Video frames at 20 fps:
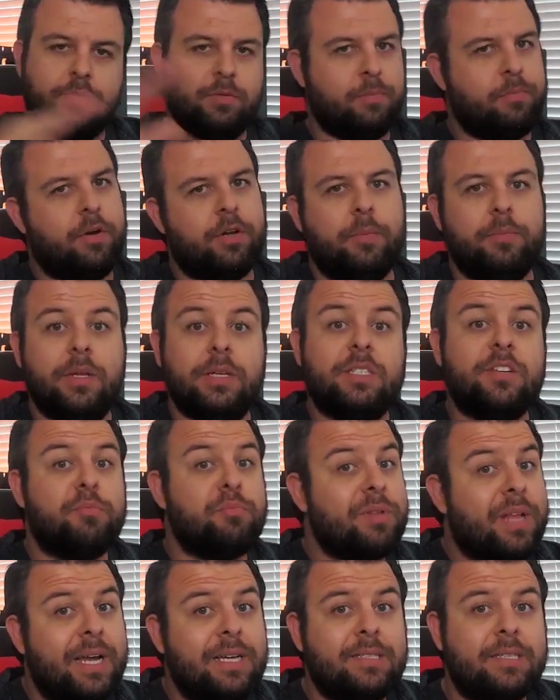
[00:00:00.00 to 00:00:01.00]
top to bottom list
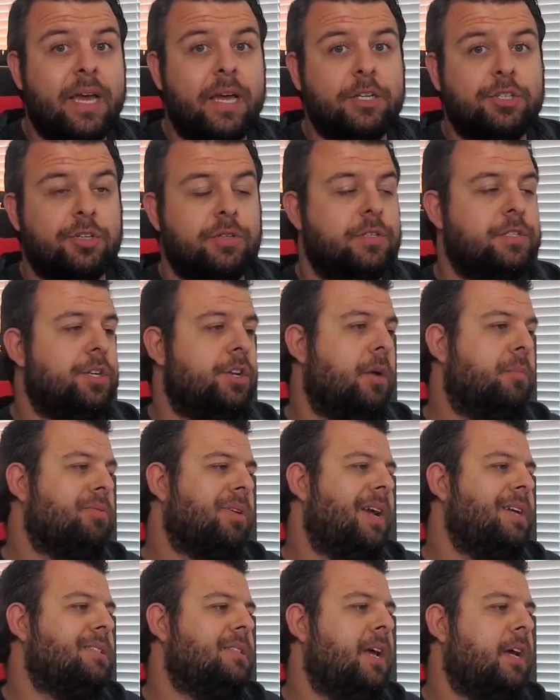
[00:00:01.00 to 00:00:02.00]
of PlayStations,
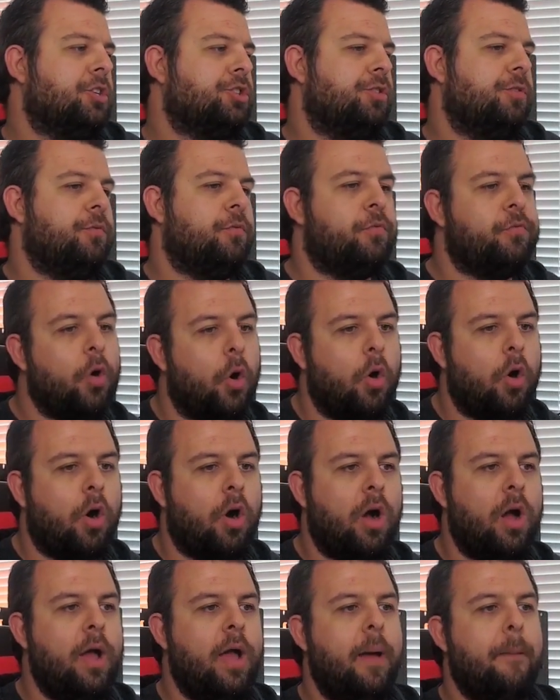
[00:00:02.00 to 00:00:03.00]
PlayStation
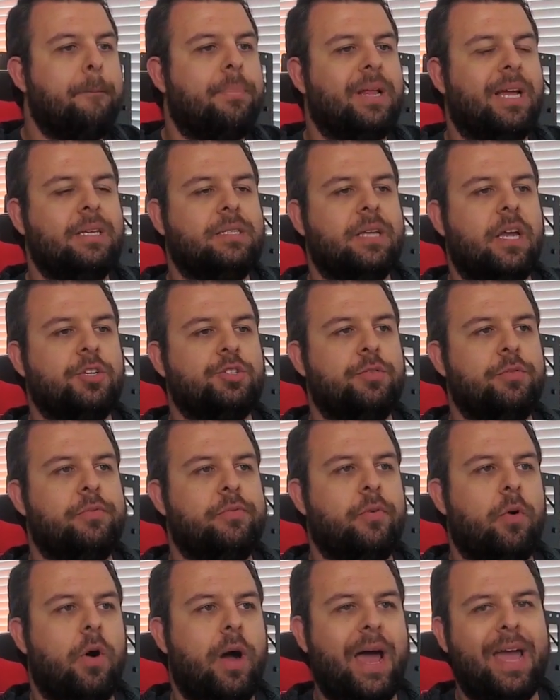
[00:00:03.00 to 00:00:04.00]
4, PlayStation
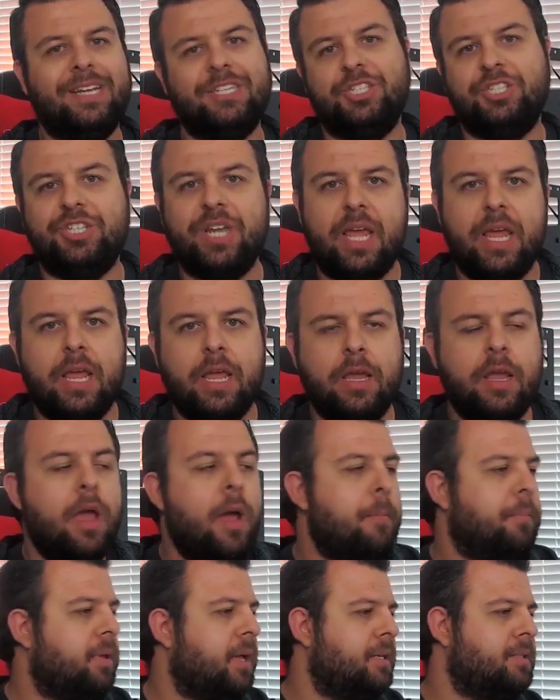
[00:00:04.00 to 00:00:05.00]
4
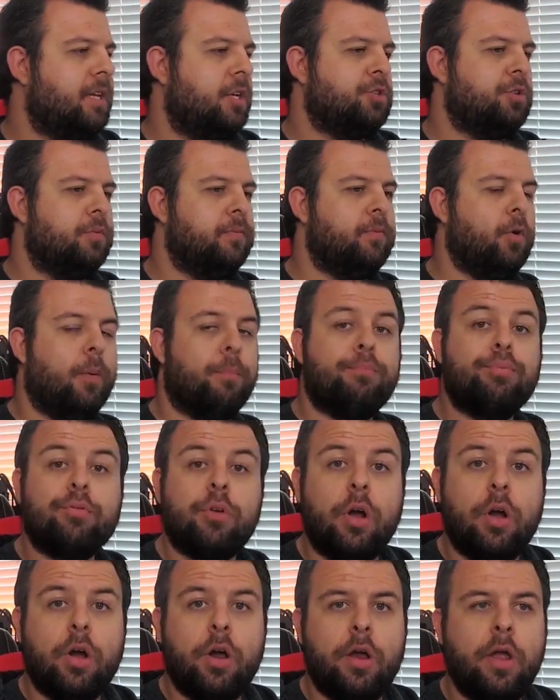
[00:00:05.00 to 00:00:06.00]
HD, PlayStation 4
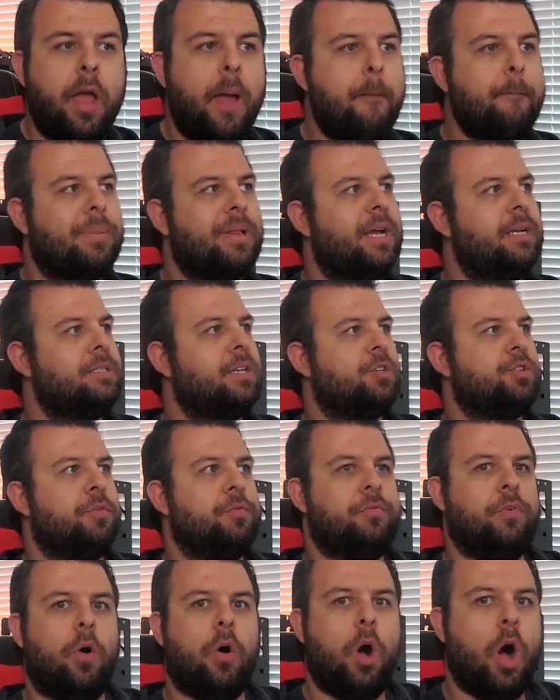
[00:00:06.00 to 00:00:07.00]
Pro,
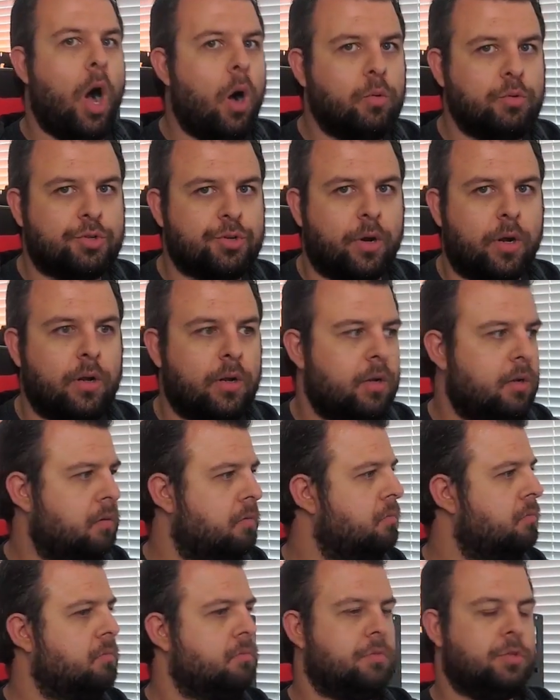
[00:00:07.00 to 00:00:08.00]
PlayStation 4 Ultra,
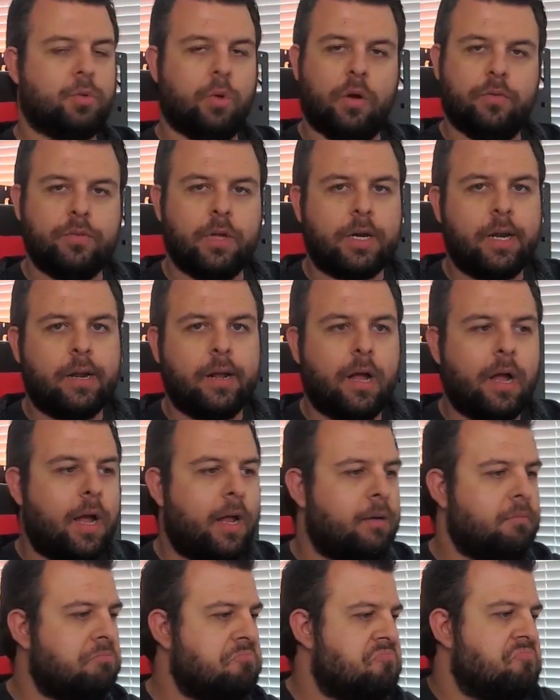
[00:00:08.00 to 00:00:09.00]

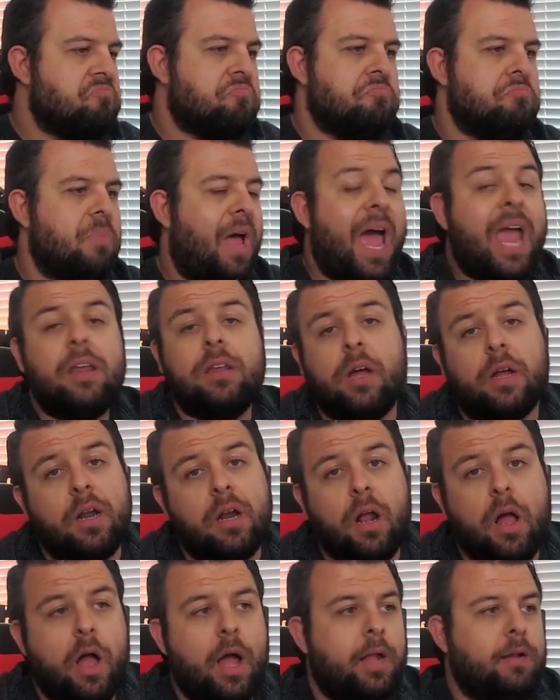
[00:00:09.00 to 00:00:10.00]
$12.99,
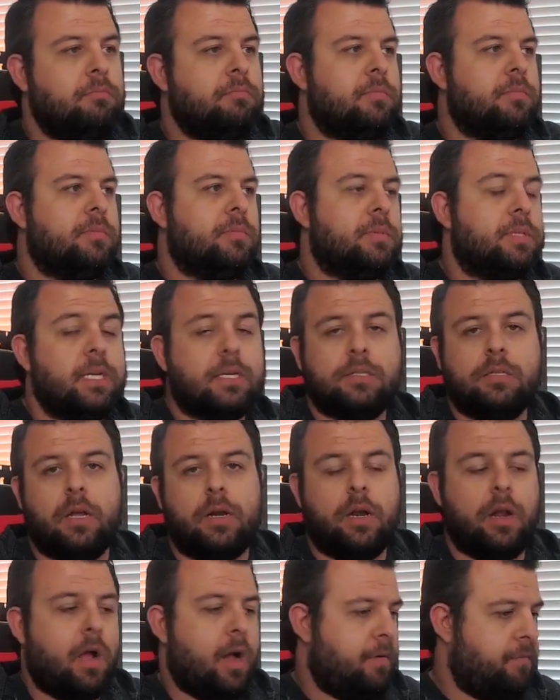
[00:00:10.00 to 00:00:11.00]
$8.99,
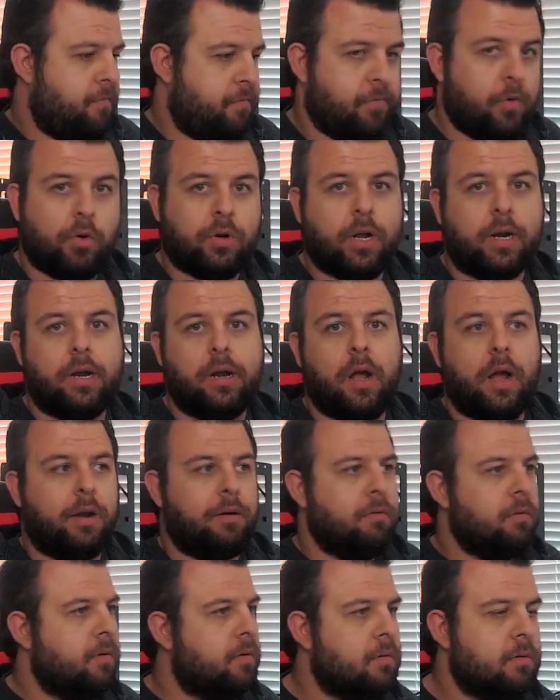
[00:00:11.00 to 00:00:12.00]
$6.99,
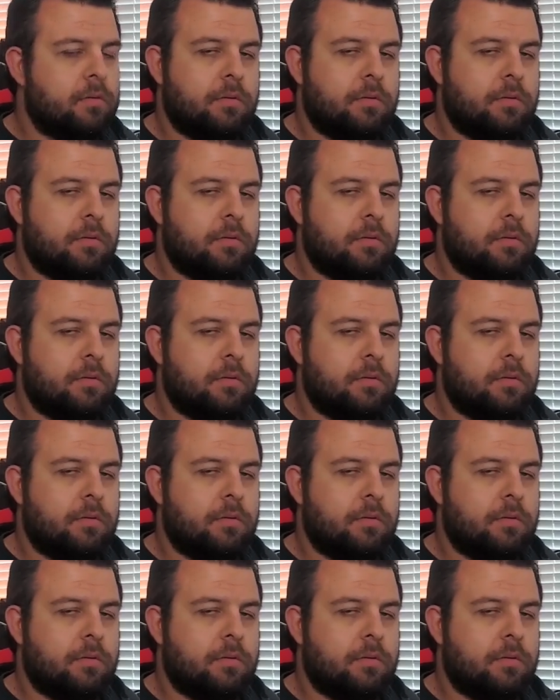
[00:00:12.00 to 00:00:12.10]
$4.99.